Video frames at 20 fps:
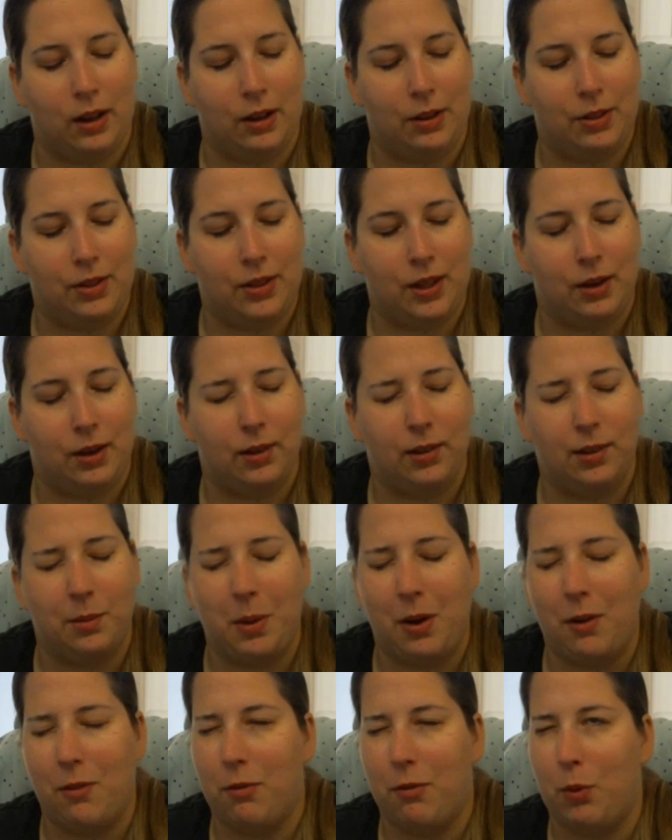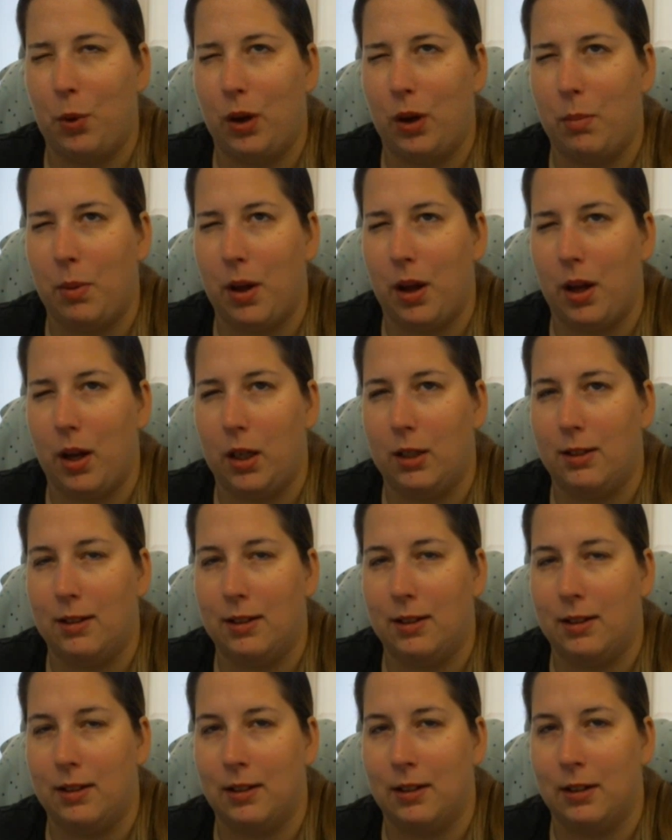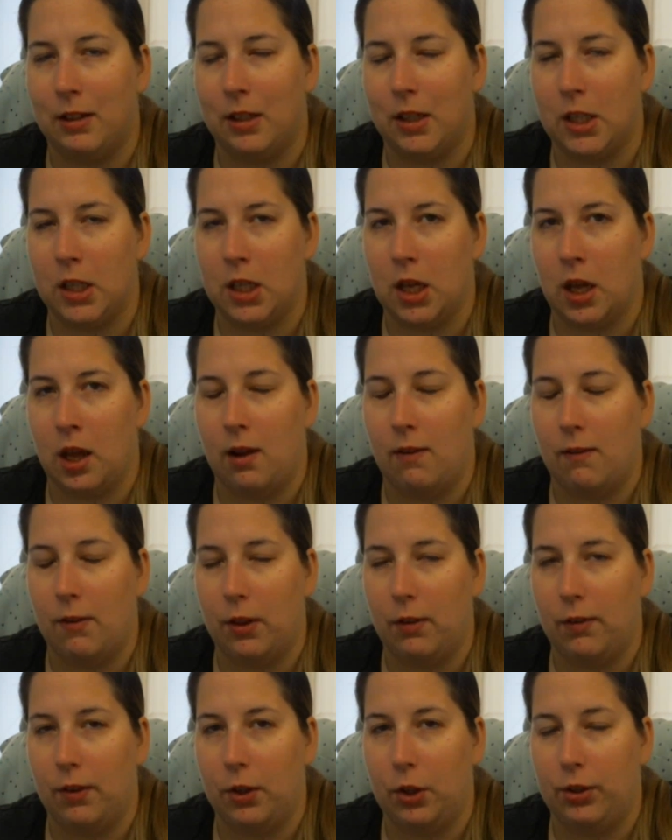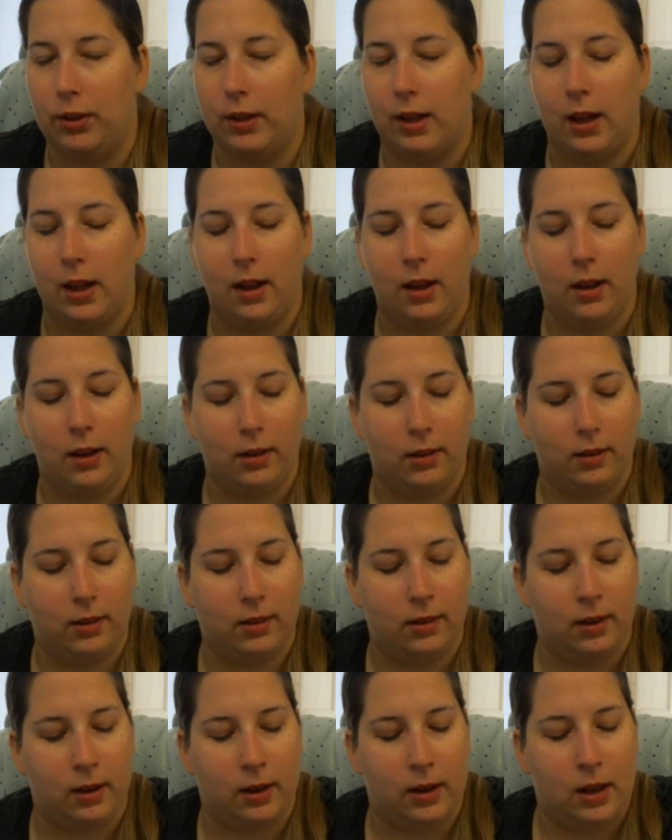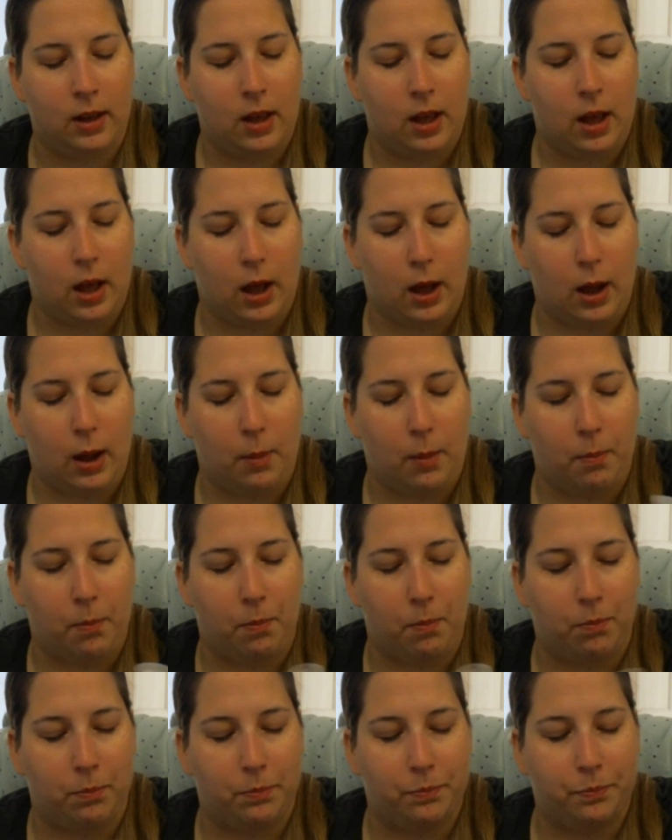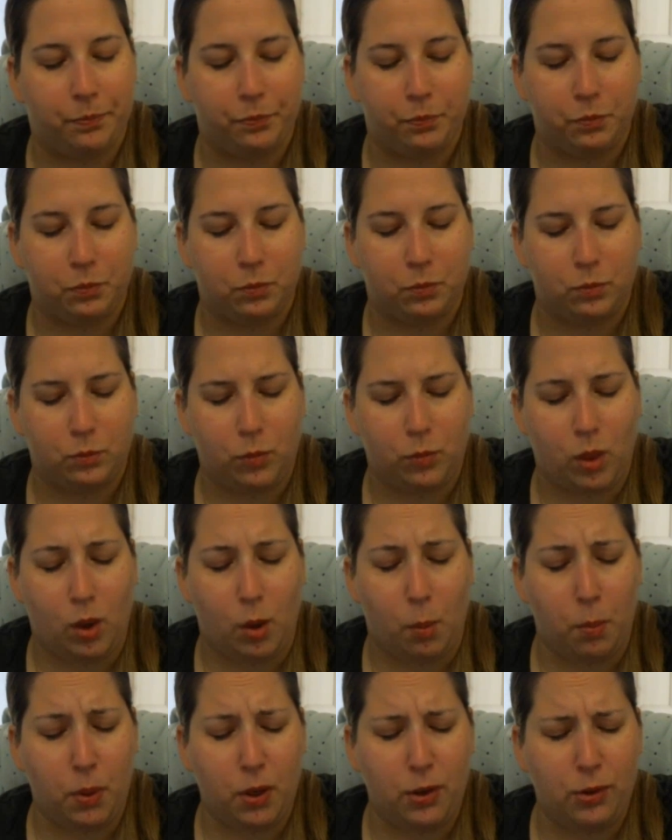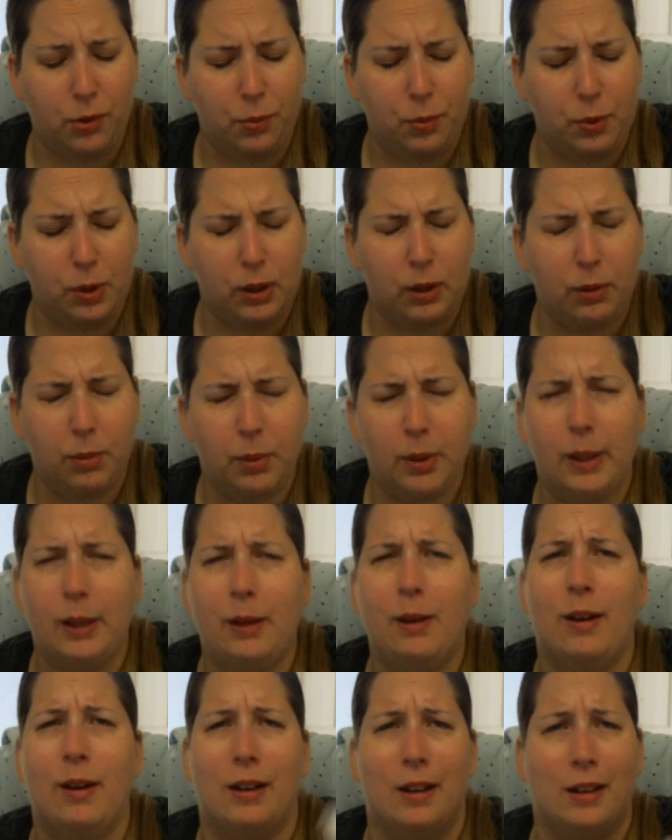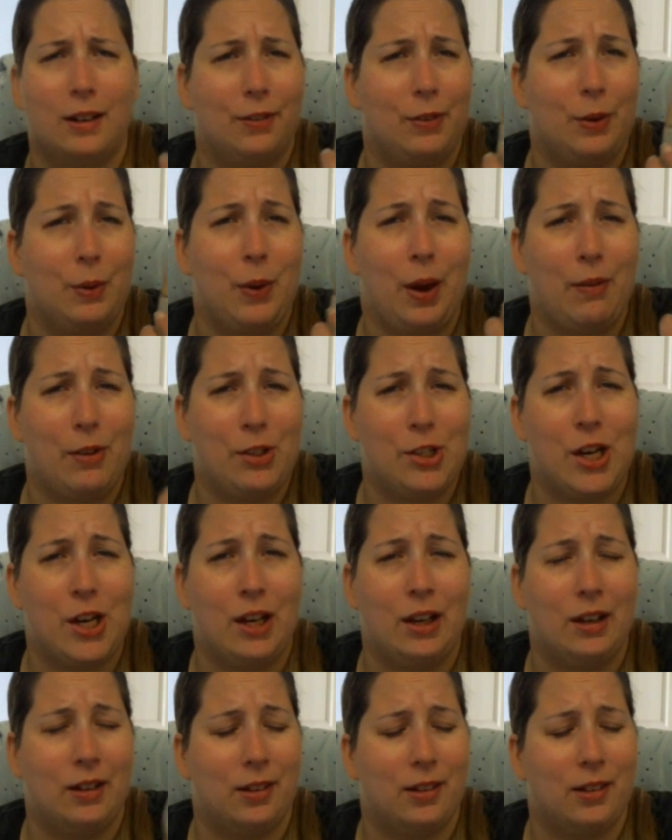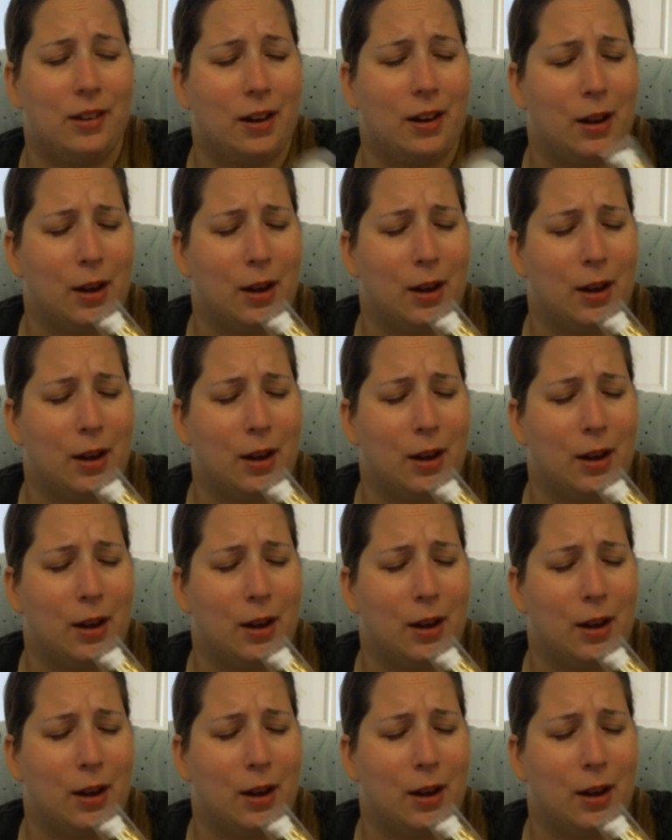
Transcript: I think it's about $40 for the full size. But it's really, really good, and if you have a chance,